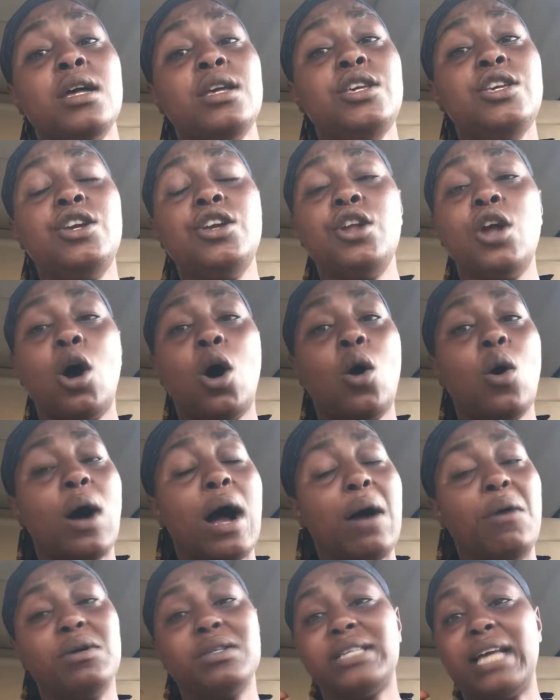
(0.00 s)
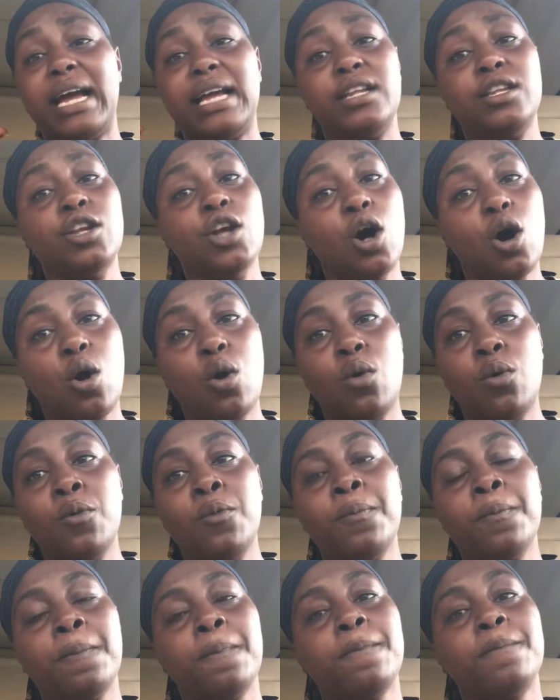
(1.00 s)
I was like, no,
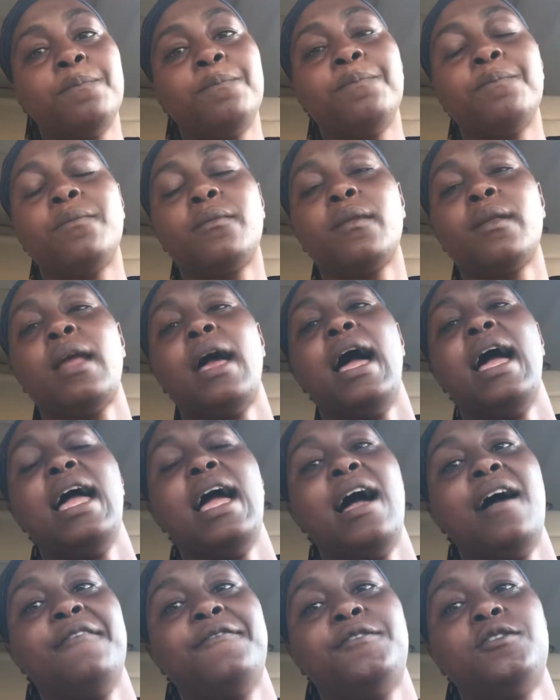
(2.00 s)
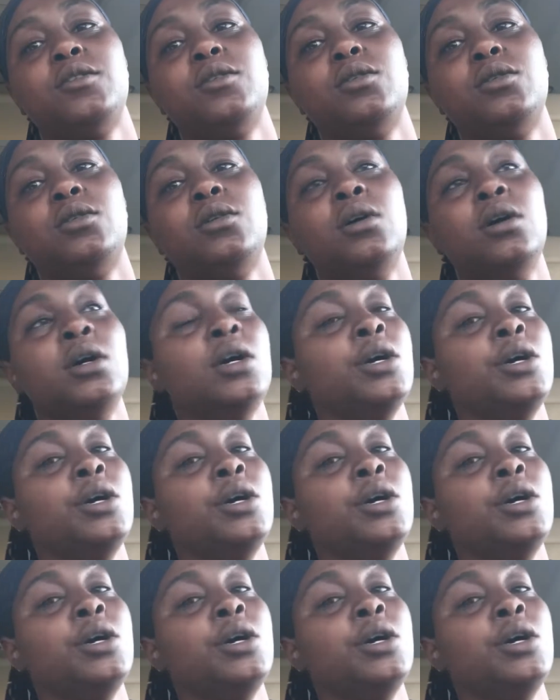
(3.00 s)
I have to,